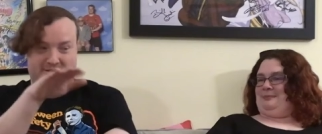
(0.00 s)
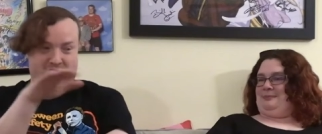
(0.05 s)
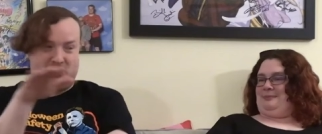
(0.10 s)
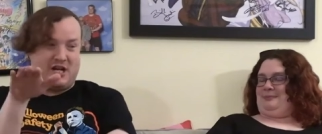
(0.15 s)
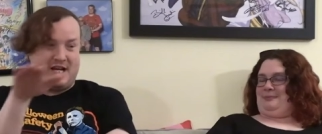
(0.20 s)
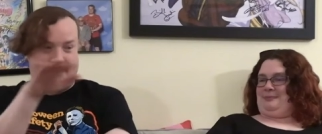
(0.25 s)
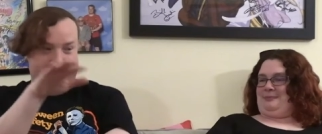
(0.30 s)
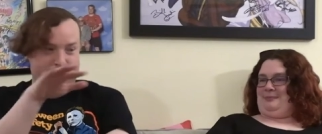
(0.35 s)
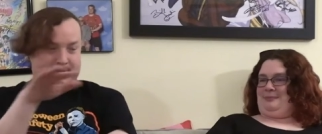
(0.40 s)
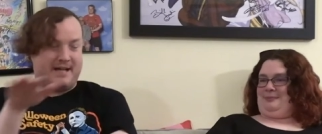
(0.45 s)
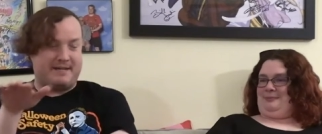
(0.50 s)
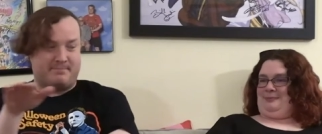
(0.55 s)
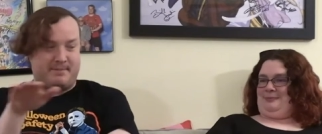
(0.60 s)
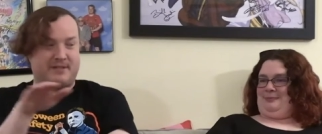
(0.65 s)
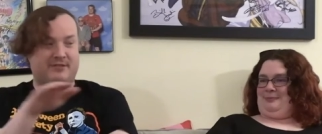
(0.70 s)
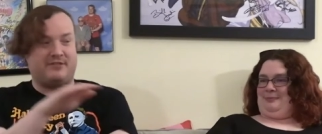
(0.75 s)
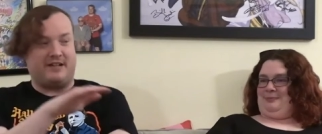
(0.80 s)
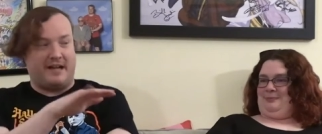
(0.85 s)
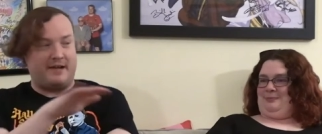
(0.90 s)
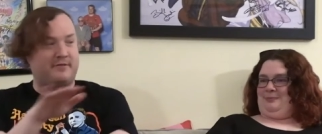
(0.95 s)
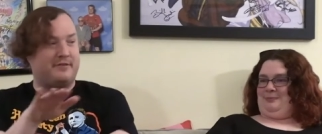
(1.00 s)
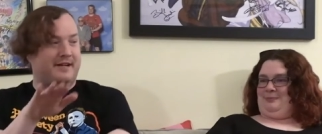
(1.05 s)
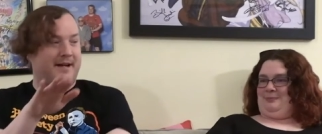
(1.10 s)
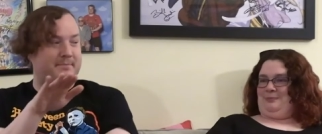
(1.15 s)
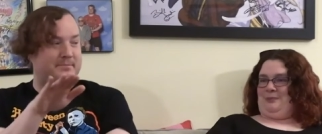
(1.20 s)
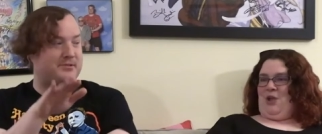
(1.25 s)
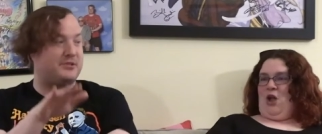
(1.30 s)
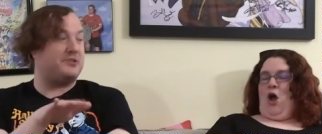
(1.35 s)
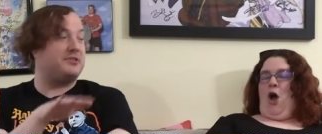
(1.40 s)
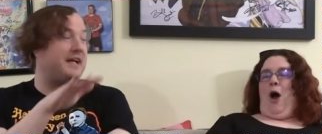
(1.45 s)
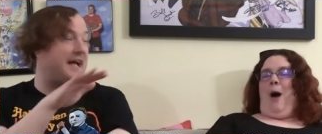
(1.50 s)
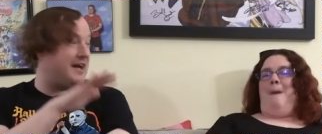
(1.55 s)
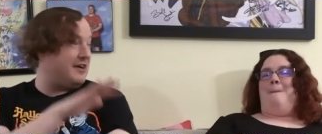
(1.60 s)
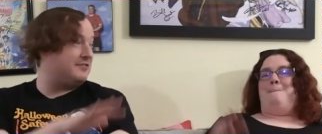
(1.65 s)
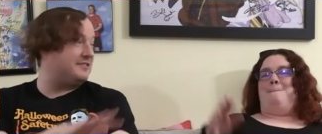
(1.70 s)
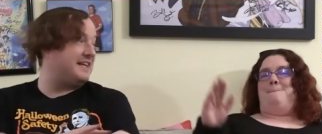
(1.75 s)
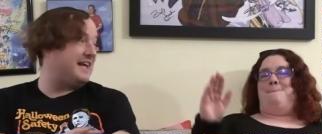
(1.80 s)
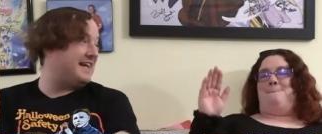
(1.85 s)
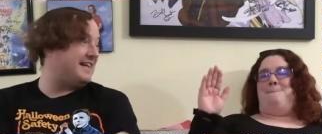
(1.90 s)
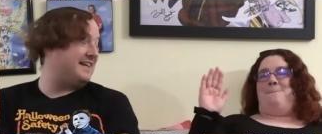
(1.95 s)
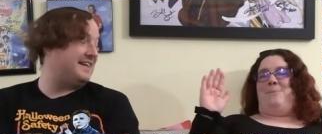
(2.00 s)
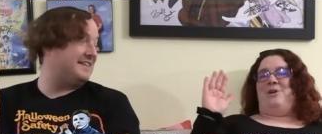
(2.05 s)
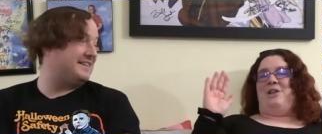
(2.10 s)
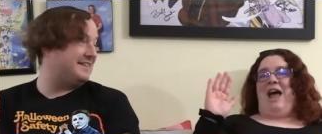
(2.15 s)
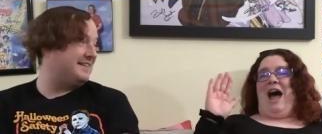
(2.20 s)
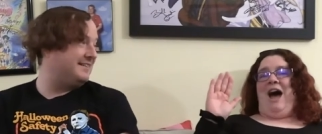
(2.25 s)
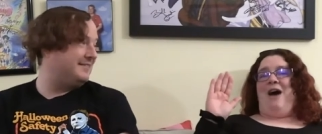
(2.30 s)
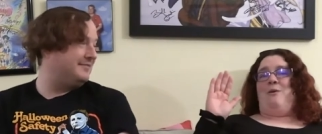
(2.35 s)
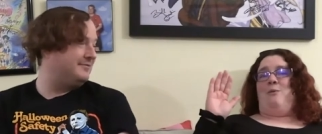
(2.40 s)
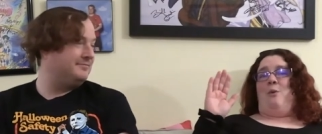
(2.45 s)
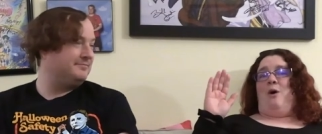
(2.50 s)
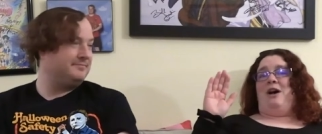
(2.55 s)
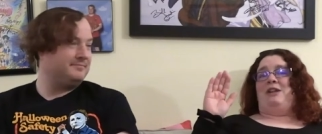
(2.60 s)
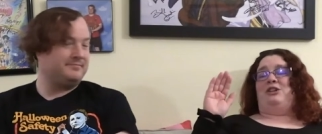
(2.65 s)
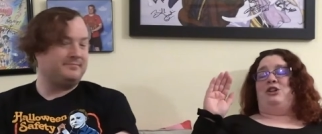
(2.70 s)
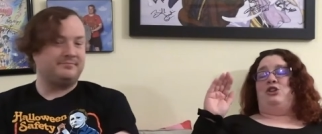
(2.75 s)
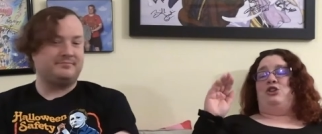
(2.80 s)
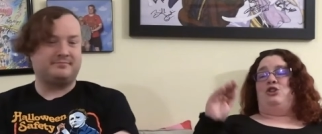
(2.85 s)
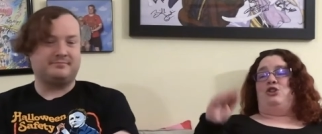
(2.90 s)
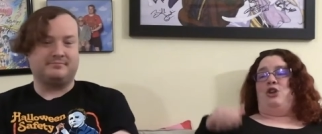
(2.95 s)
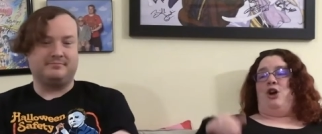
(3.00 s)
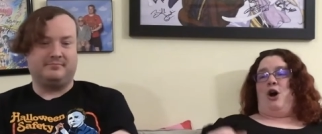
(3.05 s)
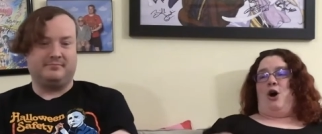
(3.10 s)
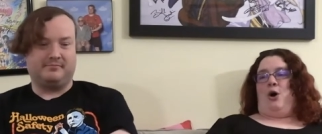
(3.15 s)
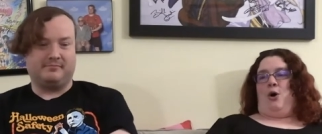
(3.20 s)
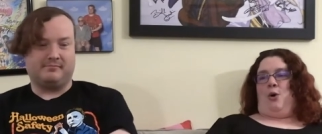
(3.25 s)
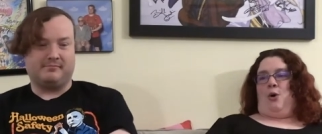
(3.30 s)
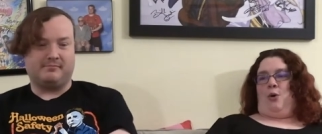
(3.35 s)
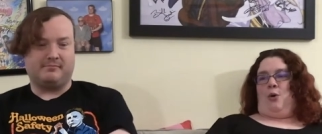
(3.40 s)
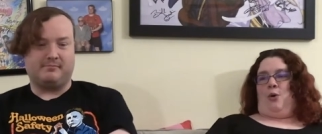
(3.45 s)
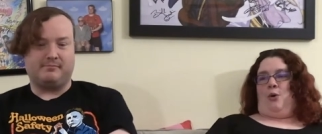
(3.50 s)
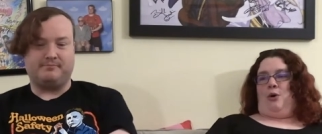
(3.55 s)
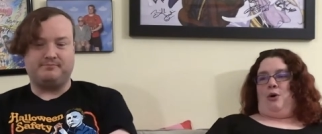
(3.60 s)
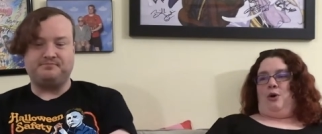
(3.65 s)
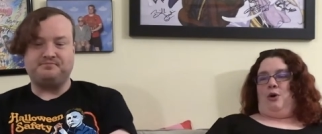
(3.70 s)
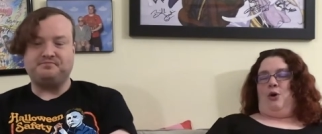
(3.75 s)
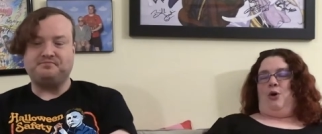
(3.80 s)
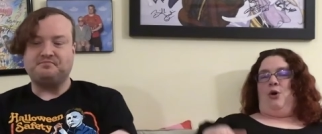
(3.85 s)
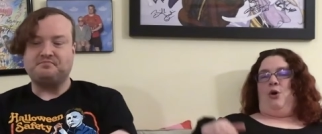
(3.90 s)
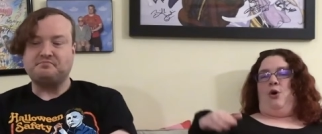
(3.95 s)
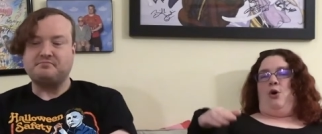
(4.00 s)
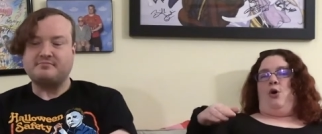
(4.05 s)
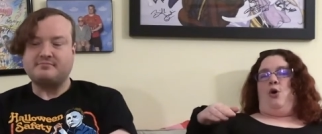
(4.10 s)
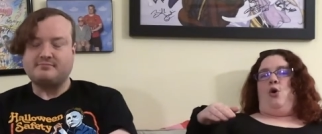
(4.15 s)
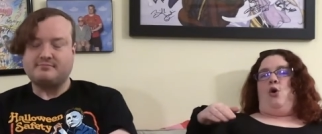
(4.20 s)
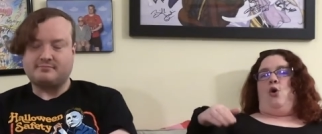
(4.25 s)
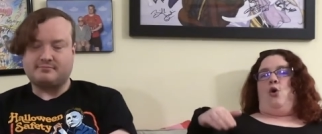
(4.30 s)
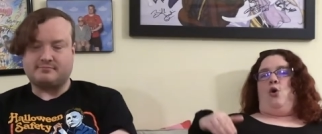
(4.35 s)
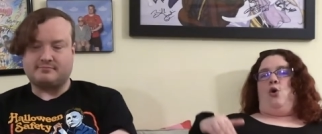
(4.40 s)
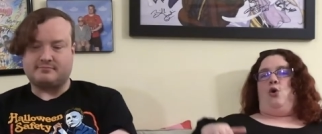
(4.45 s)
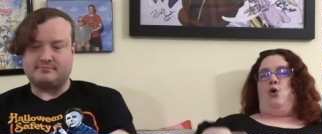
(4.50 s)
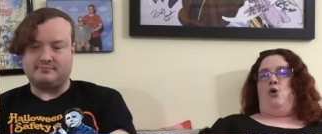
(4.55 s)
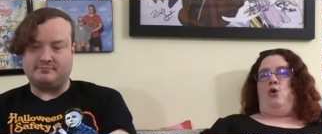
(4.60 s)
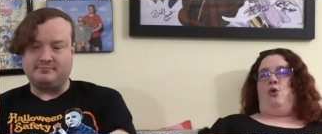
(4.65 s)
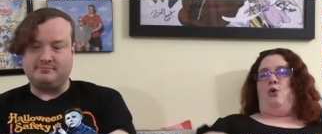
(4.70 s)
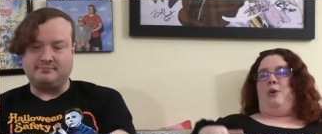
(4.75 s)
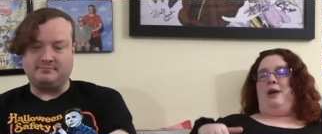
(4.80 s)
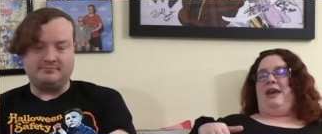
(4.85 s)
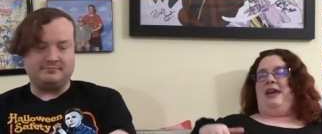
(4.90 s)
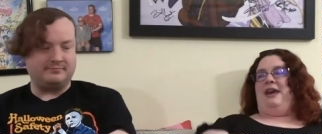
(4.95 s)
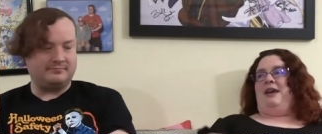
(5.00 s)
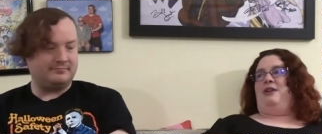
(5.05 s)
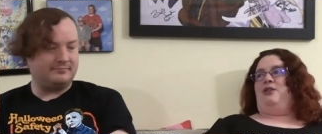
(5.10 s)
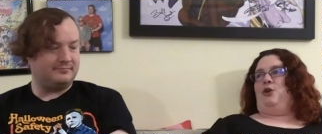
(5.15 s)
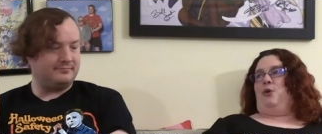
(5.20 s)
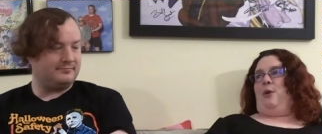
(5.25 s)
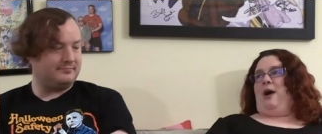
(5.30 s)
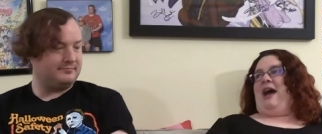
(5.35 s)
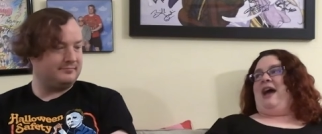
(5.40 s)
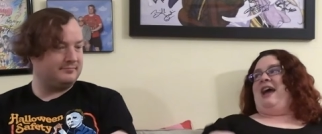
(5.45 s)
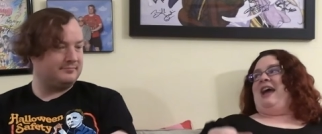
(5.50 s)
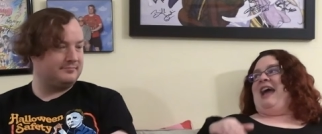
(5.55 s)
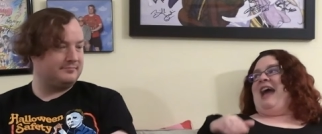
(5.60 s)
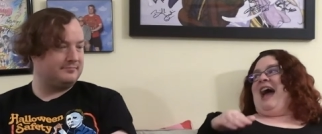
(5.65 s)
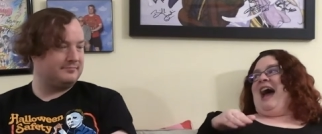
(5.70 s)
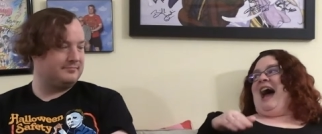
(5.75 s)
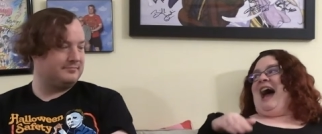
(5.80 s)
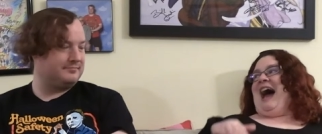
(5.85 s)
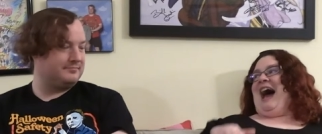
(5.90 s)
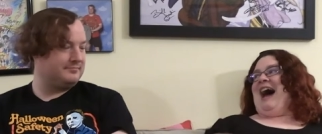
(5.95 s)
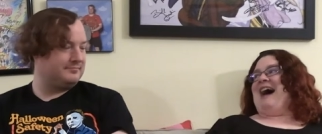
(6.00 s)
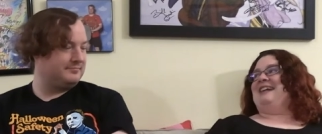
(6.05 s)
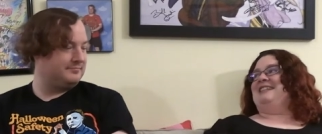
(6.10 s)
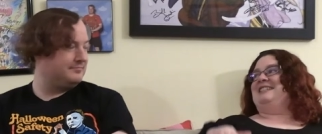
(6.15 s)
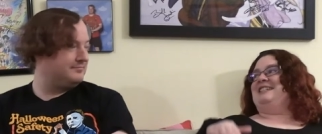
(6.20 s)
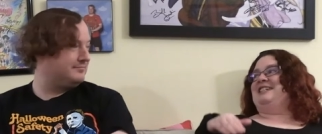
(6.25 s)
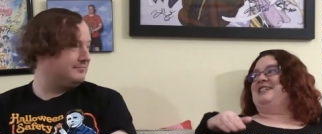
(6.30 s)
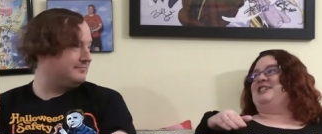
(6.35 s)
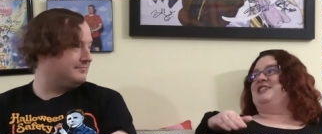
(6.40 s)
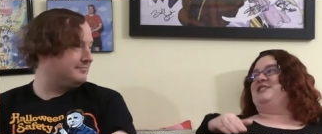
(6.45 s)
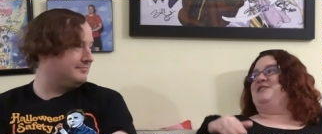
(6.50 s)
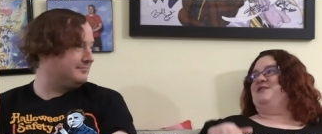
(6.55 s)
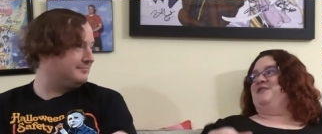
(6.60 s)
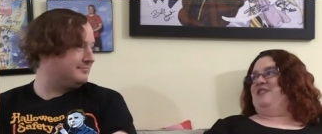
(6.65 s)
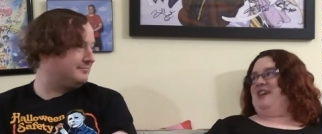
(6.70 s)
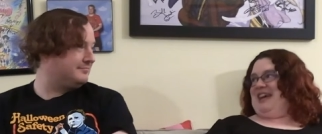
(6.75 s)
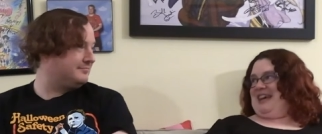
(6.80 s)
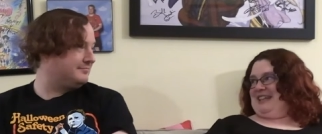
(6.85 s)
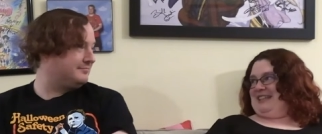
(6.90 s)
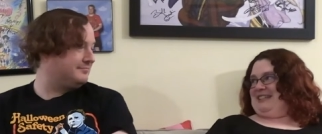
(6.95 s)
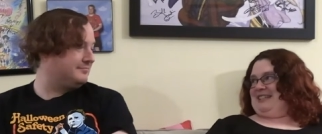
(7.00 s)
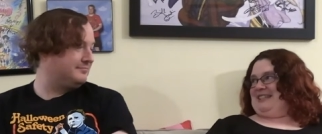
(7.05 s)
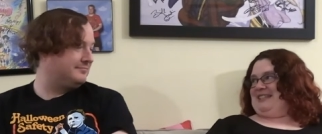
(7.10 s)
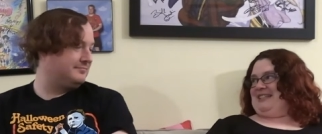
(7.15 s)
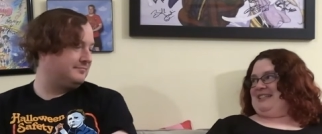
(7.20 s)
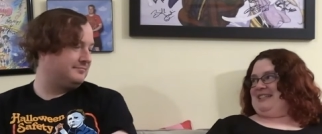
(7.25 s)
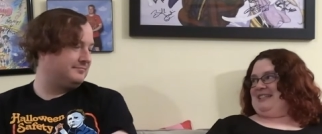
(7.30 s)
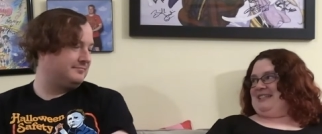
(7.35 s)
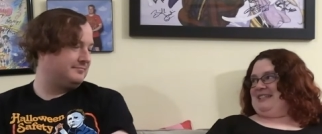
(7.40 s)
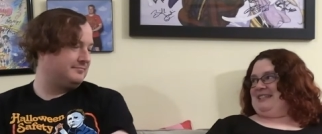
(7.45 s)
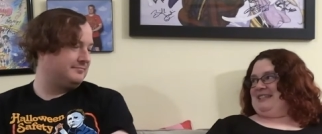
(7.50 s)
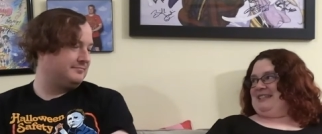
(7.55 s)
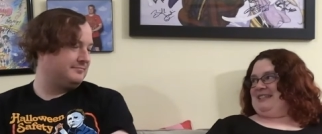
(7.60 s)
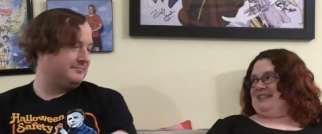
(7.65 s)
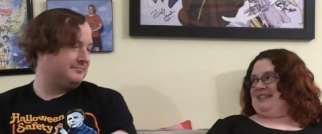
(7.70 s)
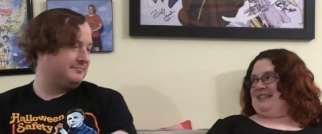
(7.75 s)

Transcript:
Speaker 1: a giant mech battle every episode, I'll take
Speaker 2: it. But I want to know who Inoue had to convince